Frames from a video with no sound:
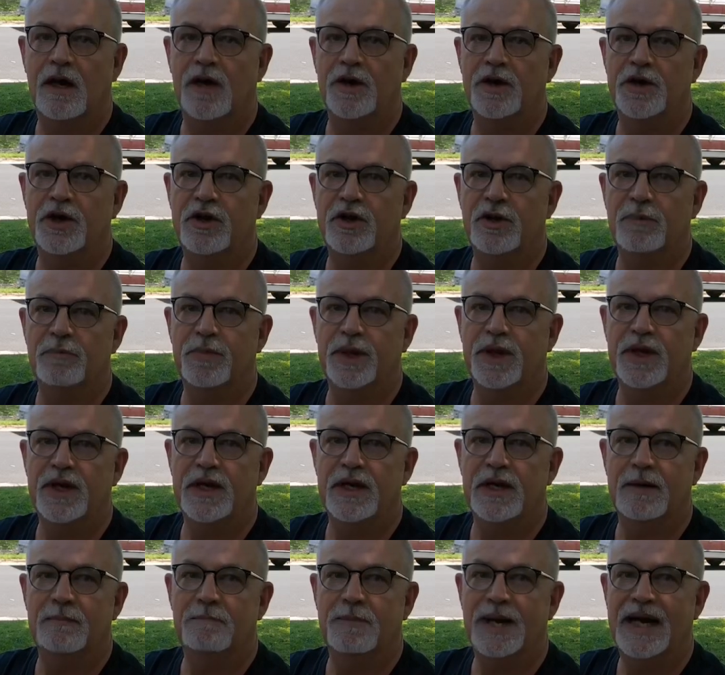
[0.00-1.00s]
or you can put it
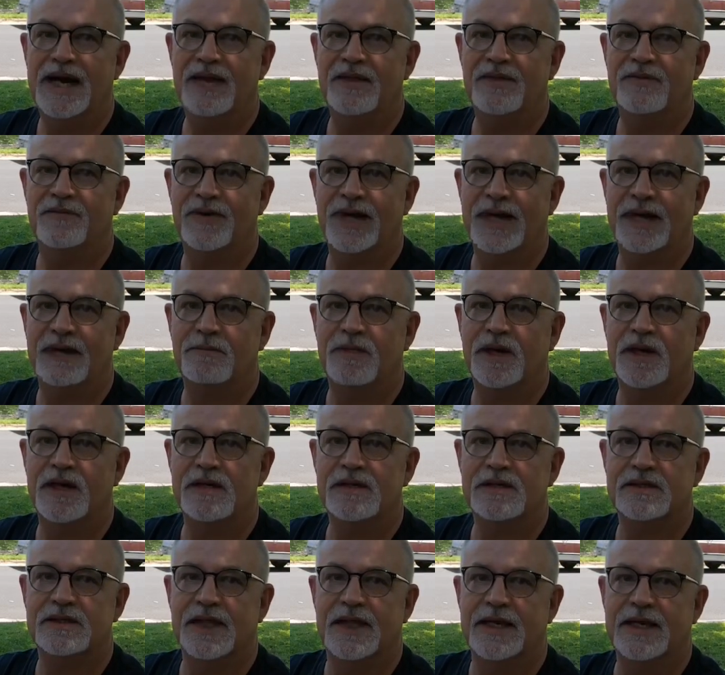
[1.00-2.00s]
up by the
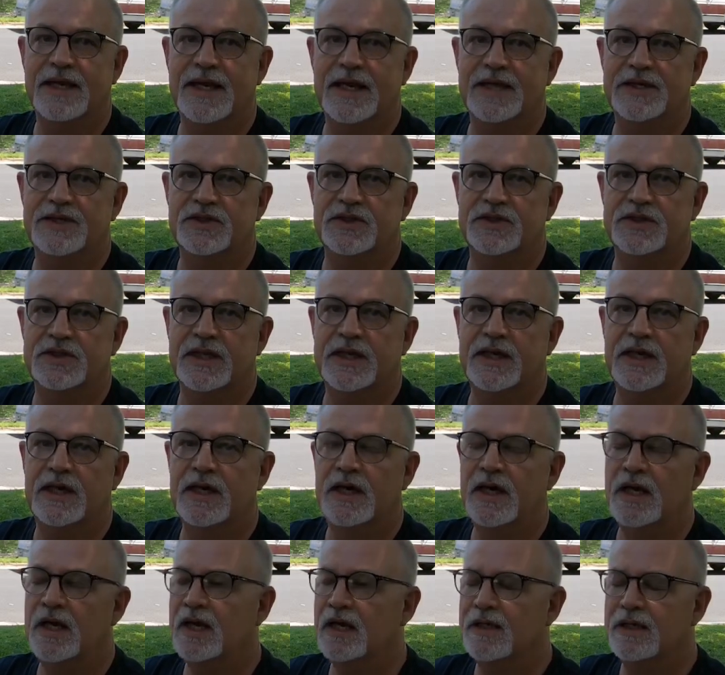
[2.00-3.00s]
firebox and catch it there,
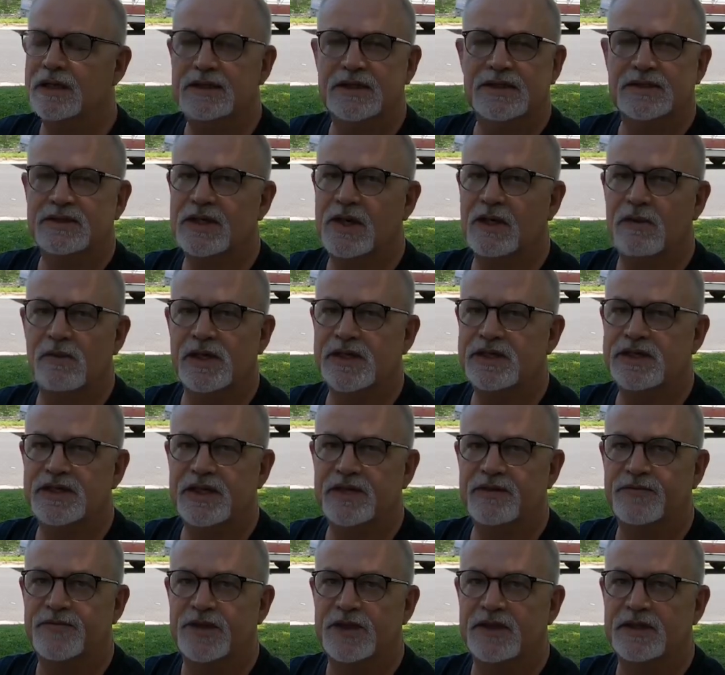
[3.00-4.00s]
because it's always
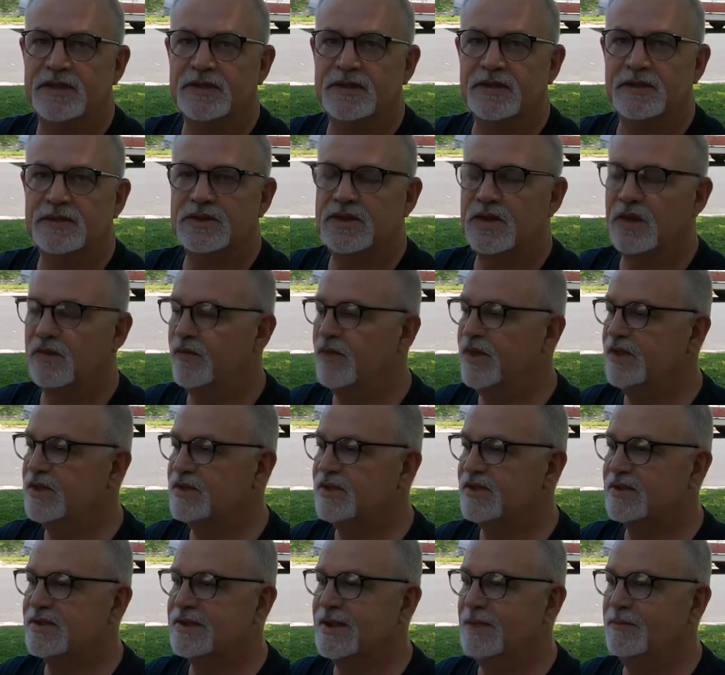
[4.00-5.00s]
different. So this
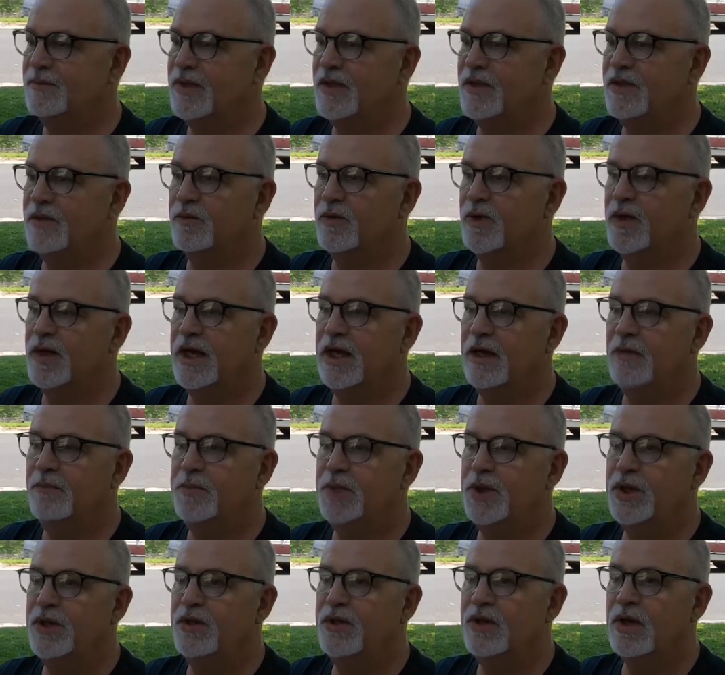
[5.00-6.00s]
is something that will help
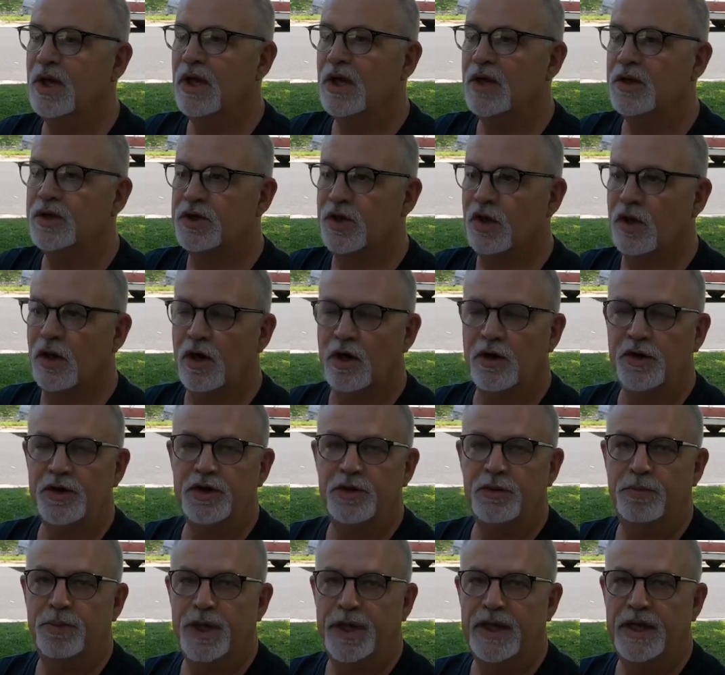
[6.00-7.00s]
you to learn
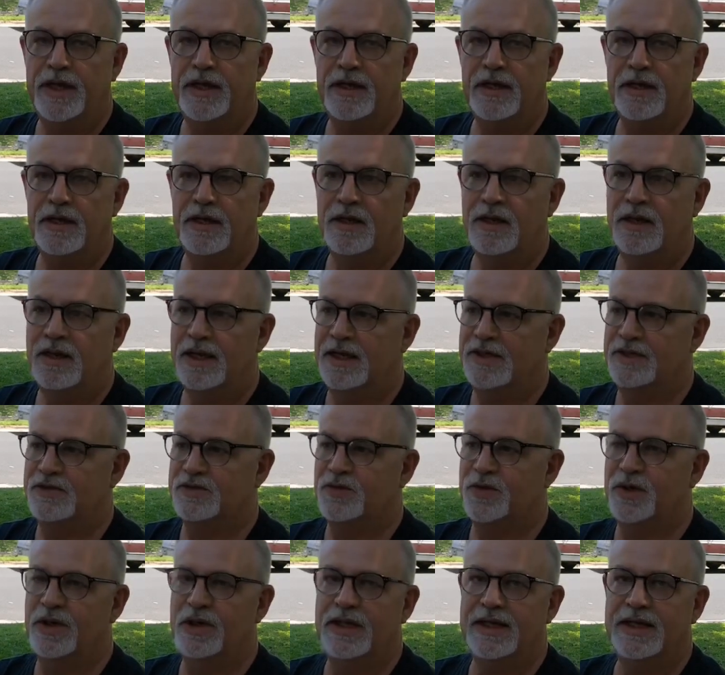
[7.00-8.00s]
your pit. It's
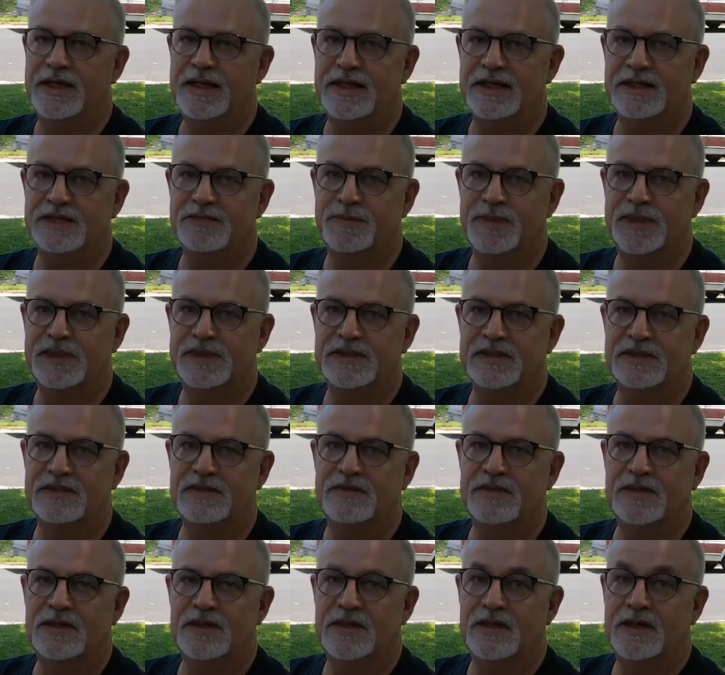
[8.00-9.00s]
really inexpensive.
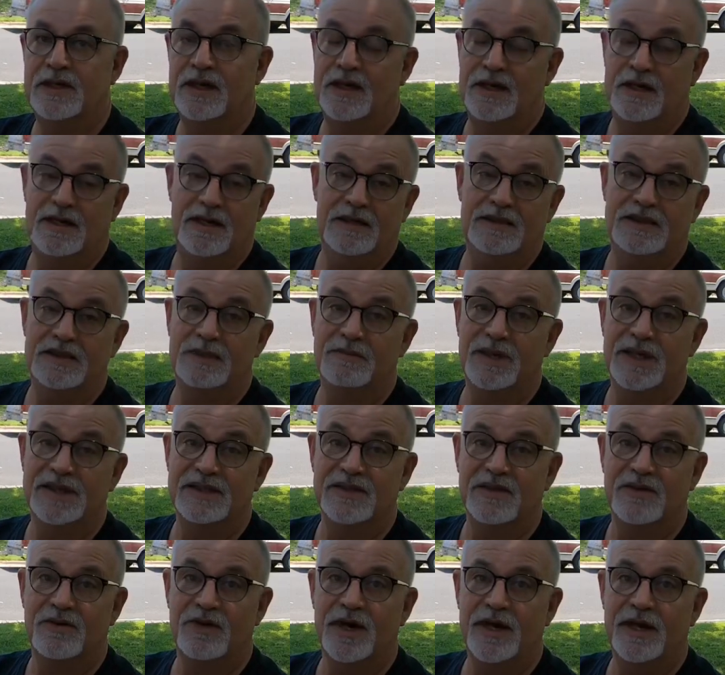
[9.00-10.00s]
Also makes
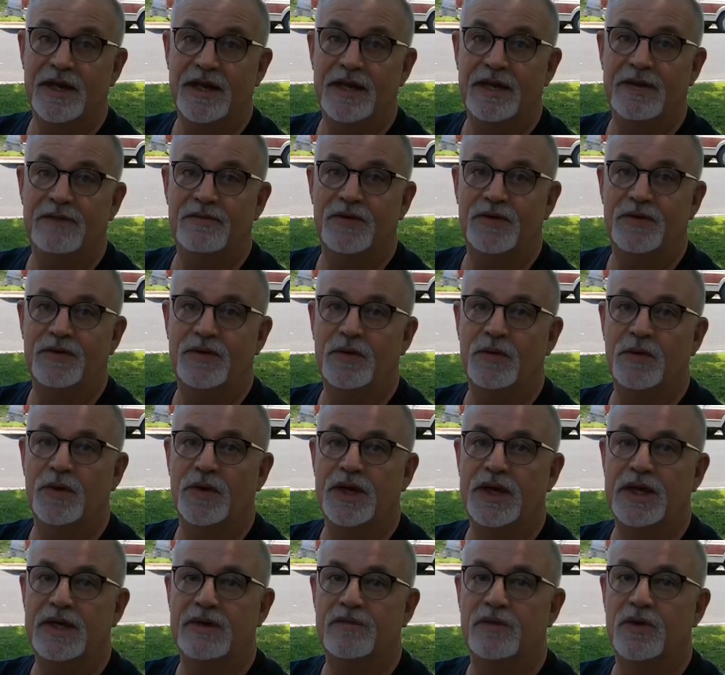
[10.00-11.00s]
a great gift if you want
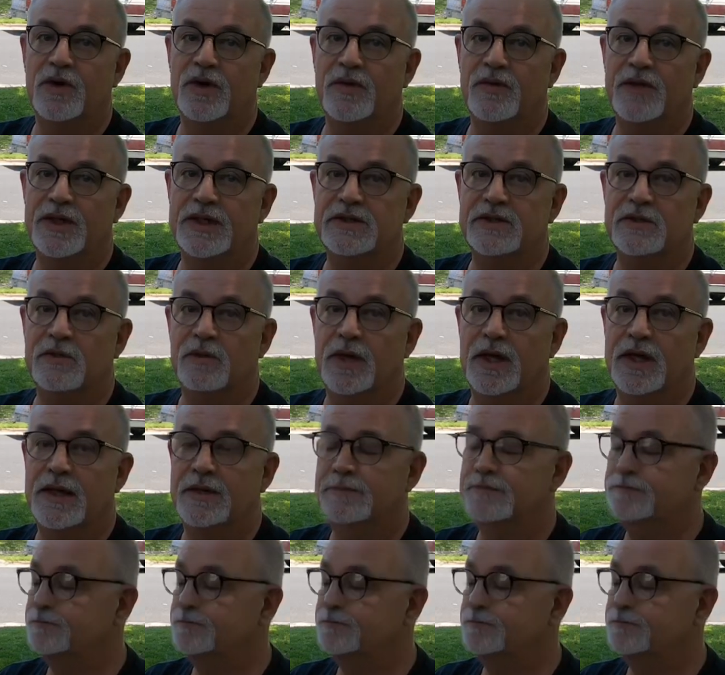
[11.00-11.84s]
to give one of these away.